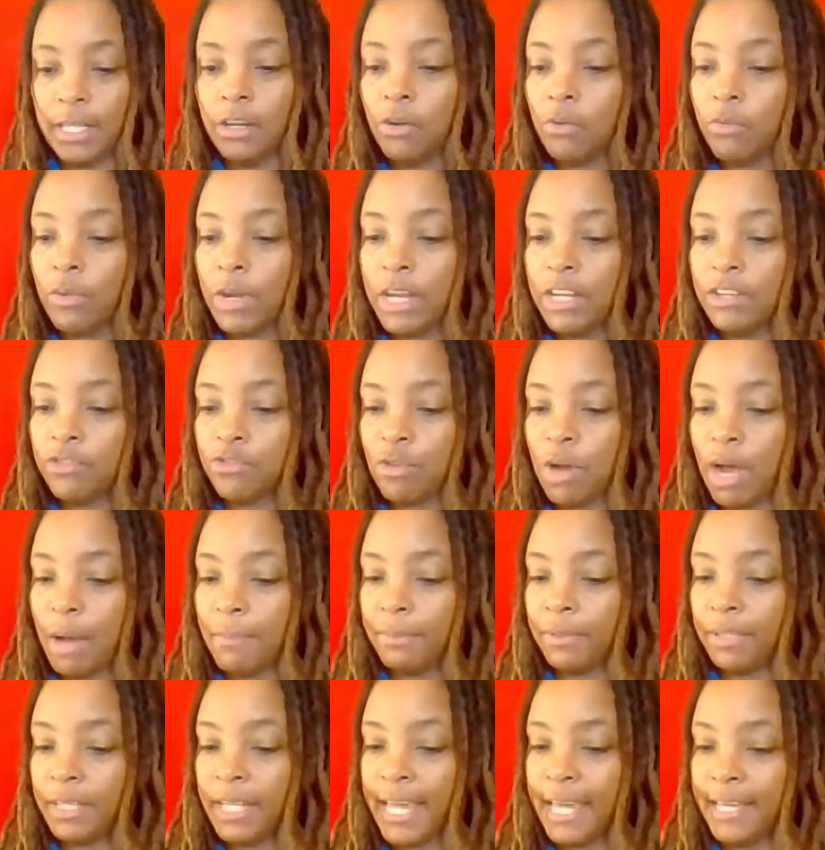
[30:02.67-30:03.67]
Little
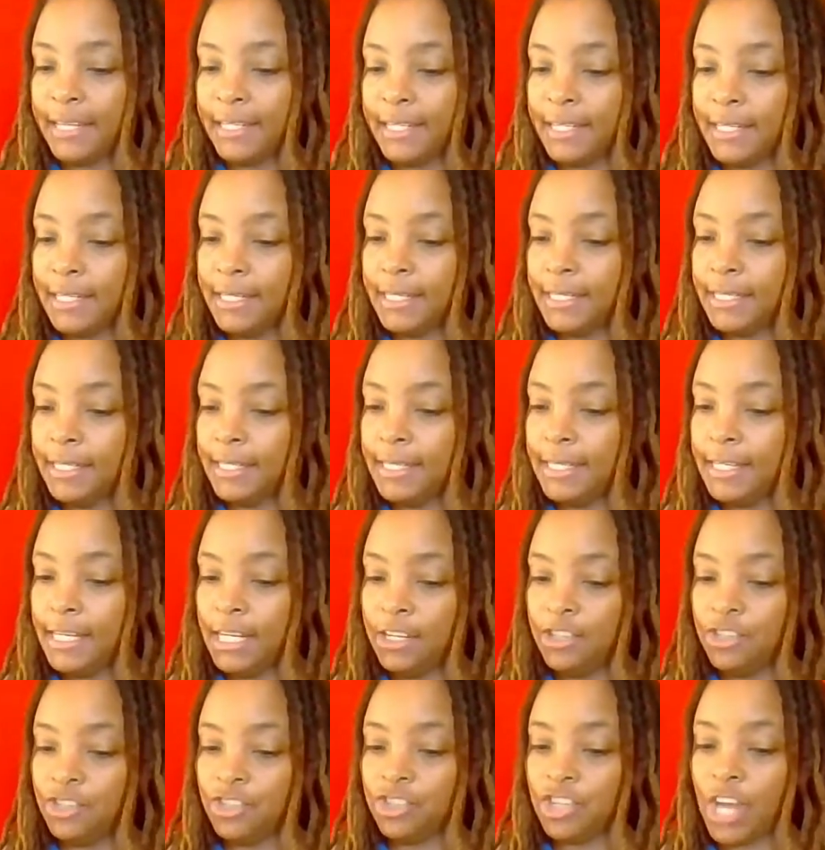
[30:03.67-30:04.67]
raindrop landed in
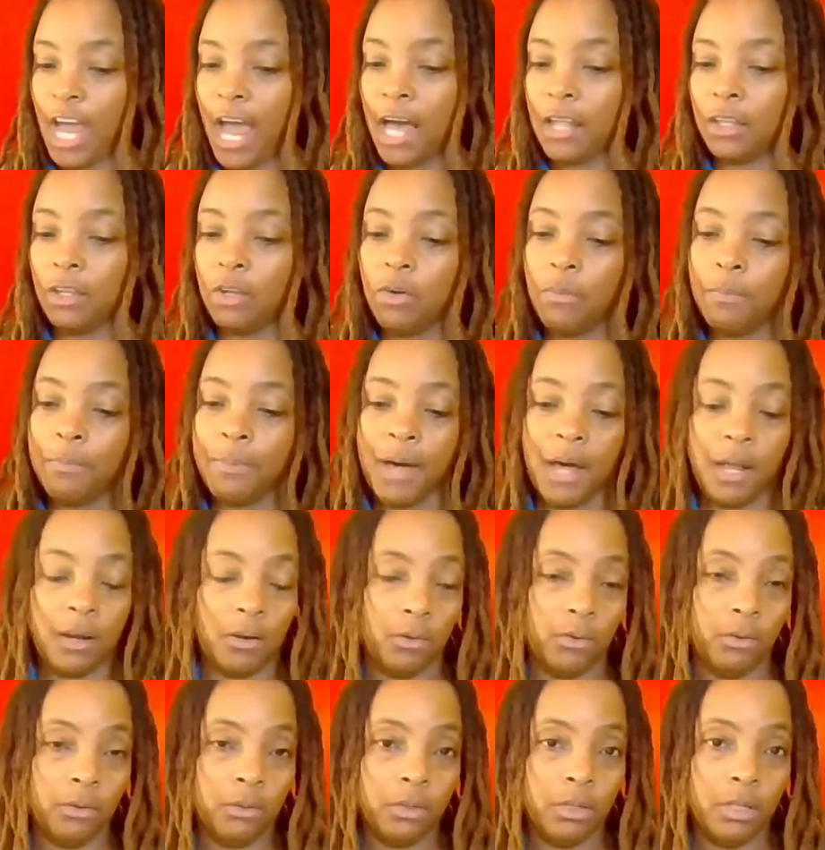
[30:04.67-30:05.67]
a shallow
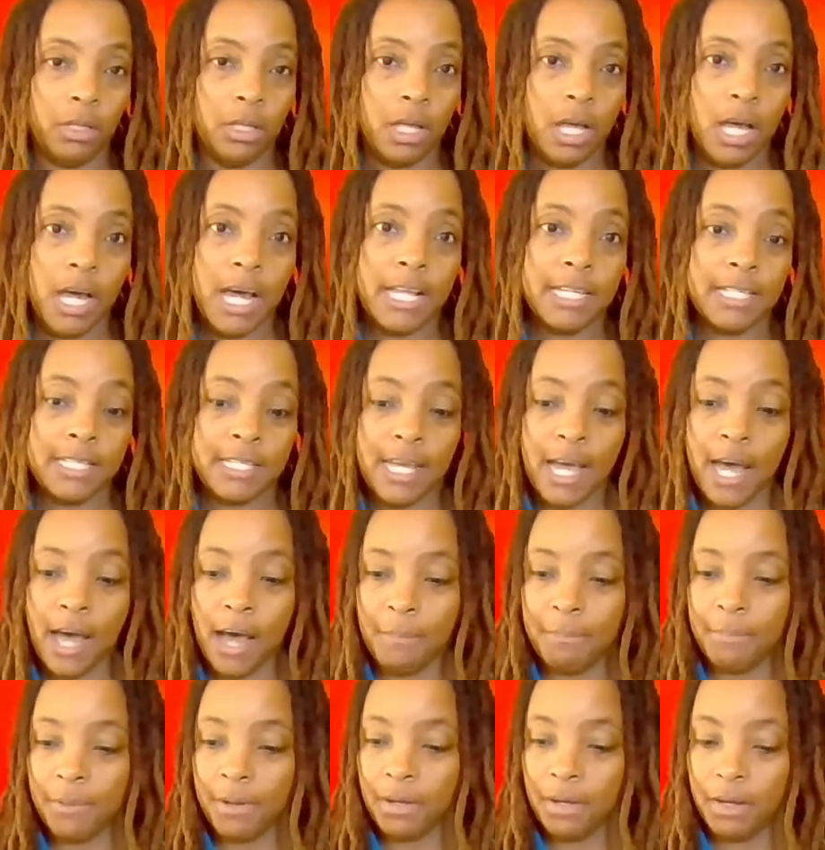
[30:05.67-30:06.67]
puddle on
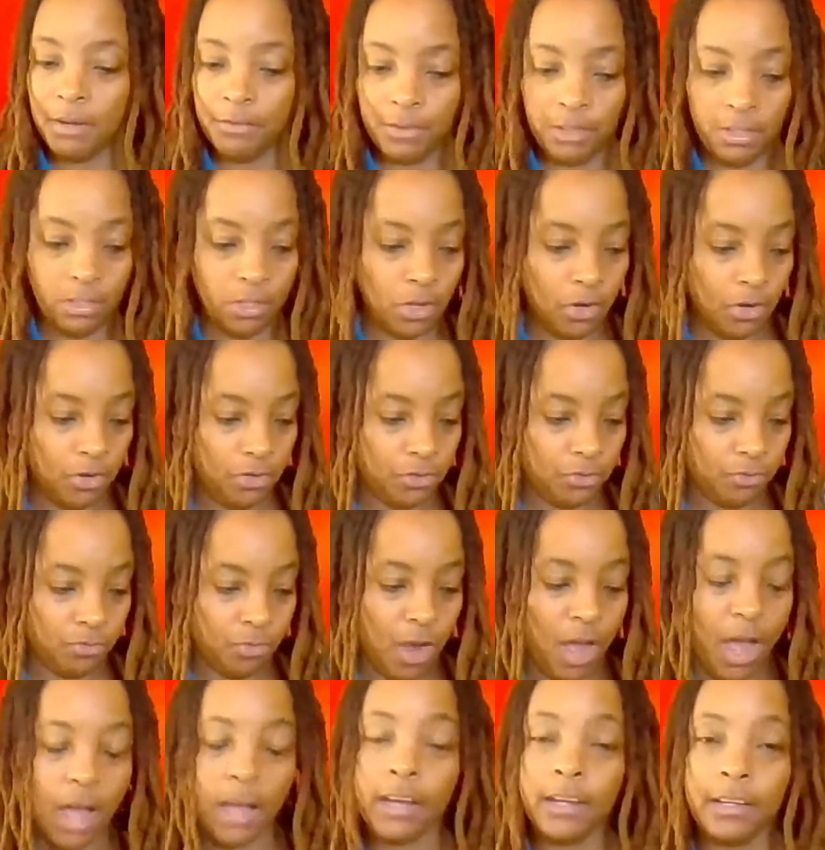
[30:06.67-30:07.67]
top of a large
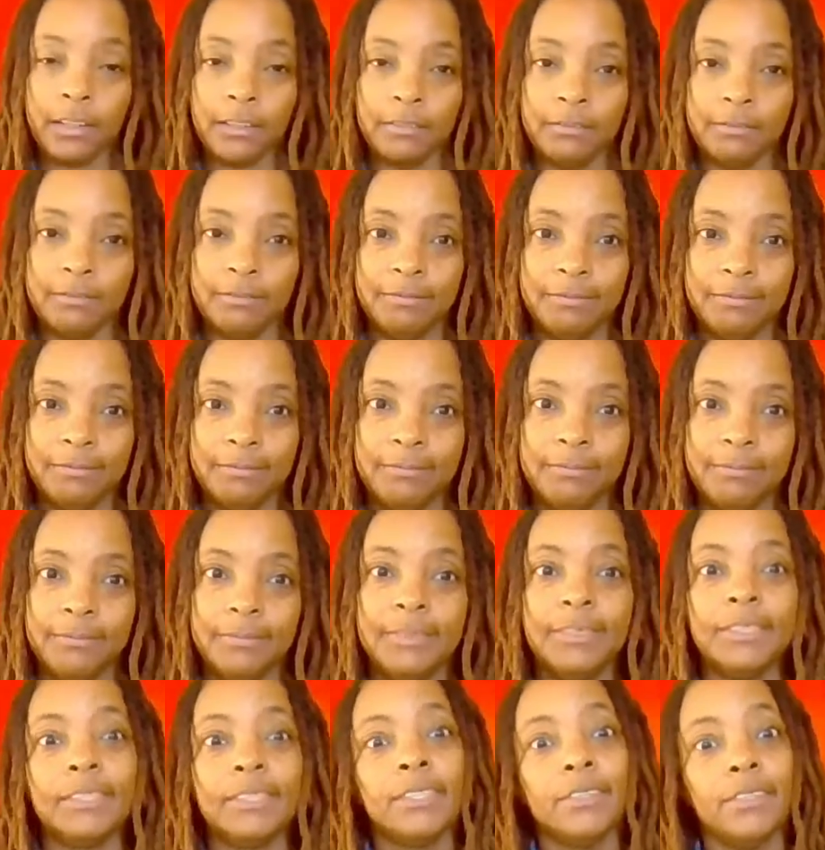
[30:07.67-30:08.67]
rock.
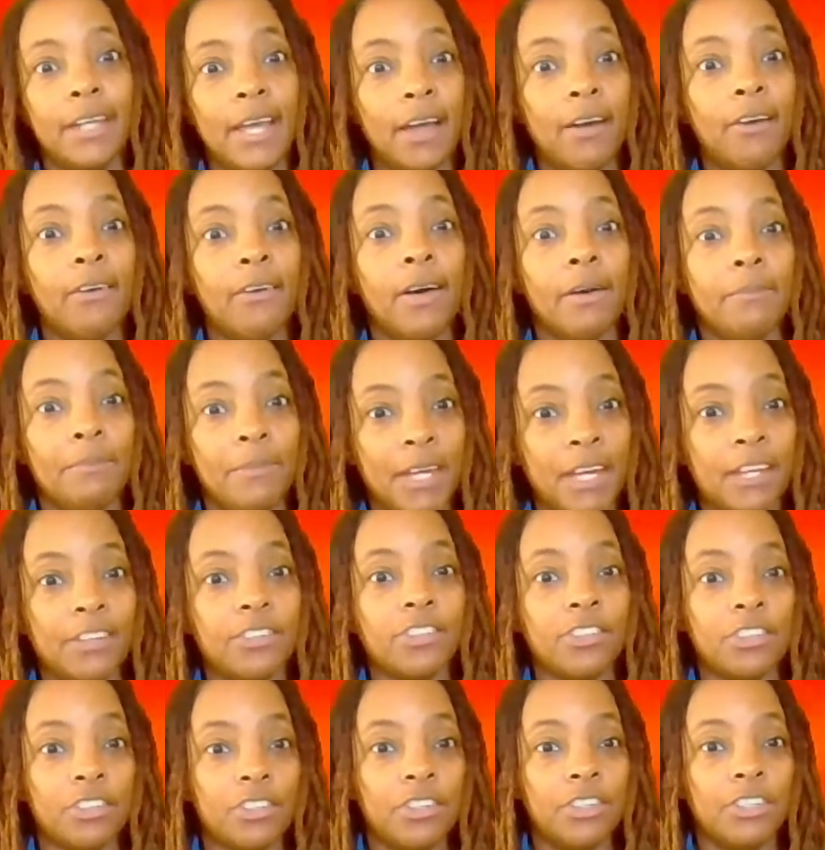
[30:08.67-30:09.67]
So now I'm
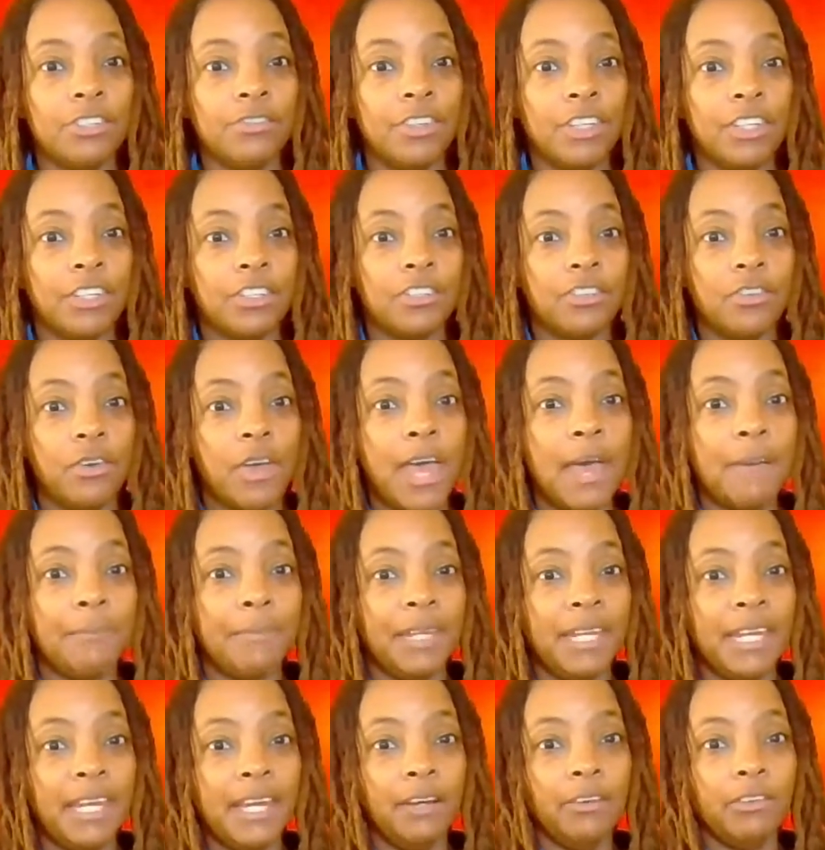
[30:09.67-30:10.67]
not sure he's feeling so
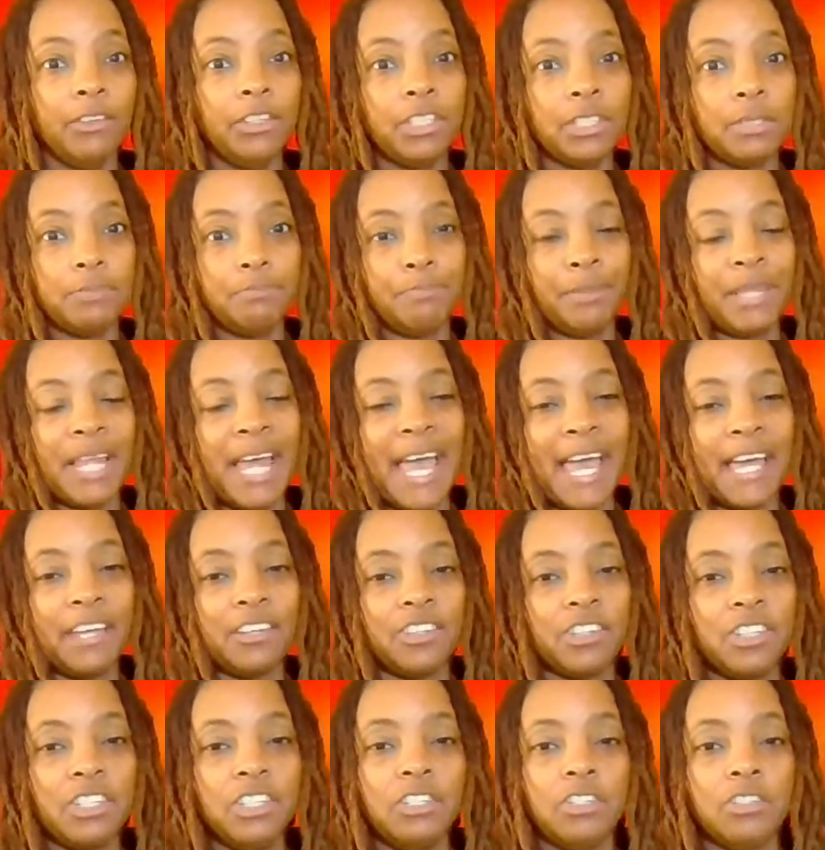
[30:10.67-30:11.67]
happy now. He
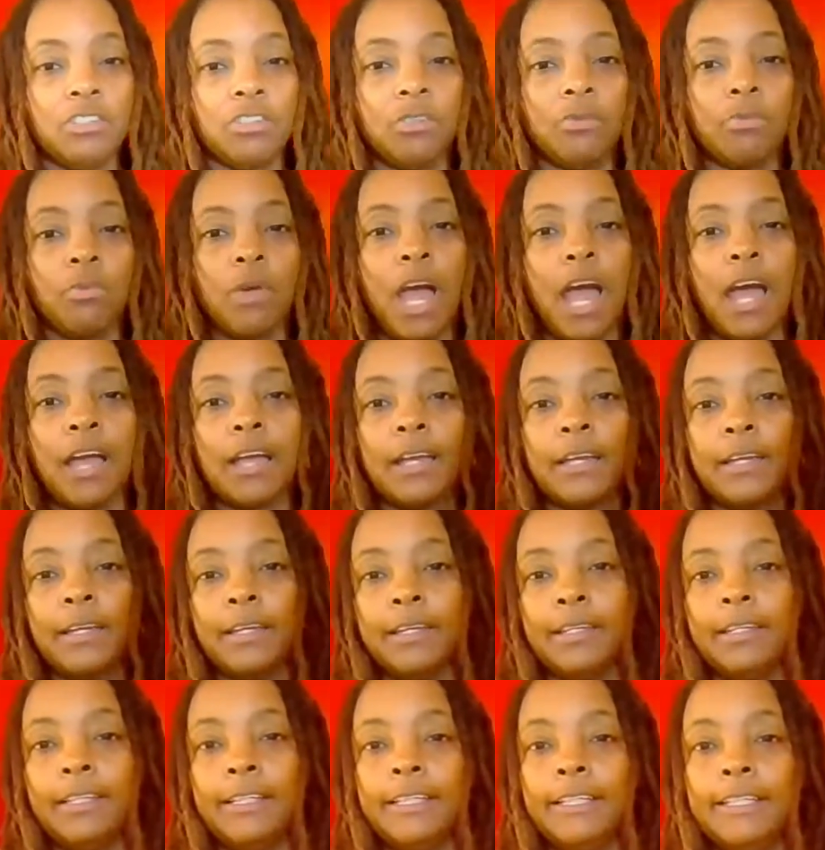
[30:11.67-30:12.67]
splashed into the rock.
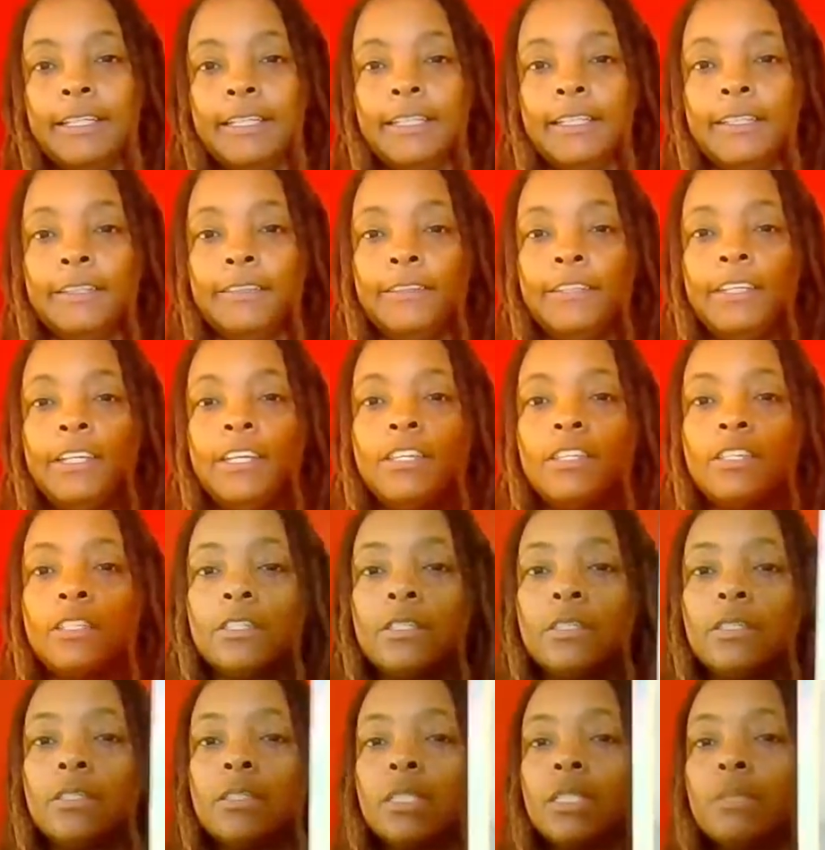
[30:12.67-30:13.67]
There he
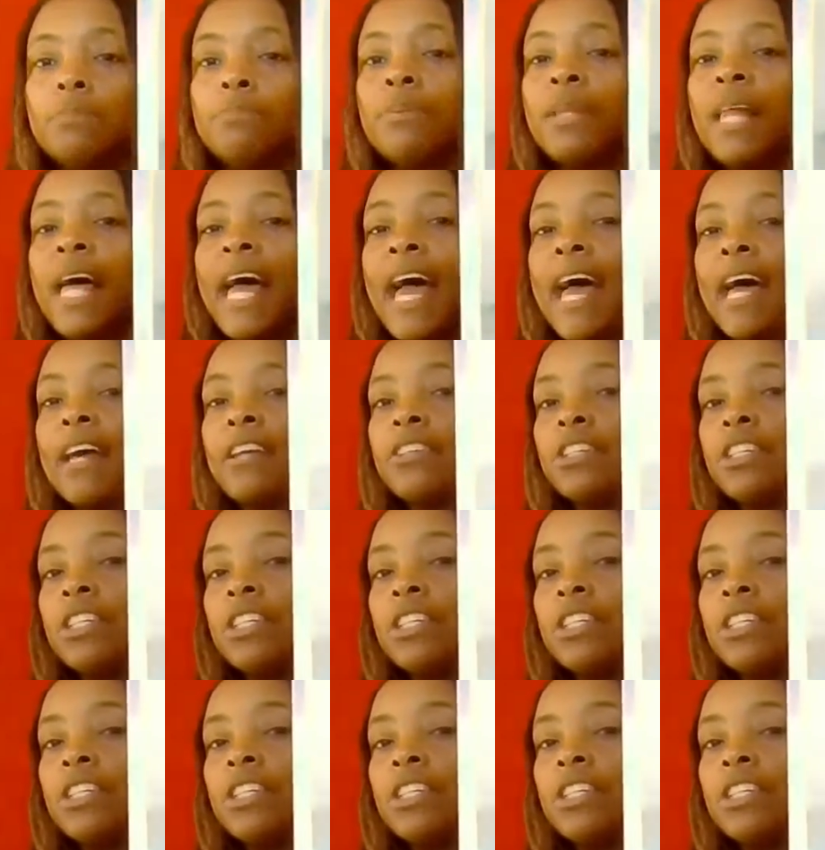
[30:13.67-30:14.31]
is. Splash!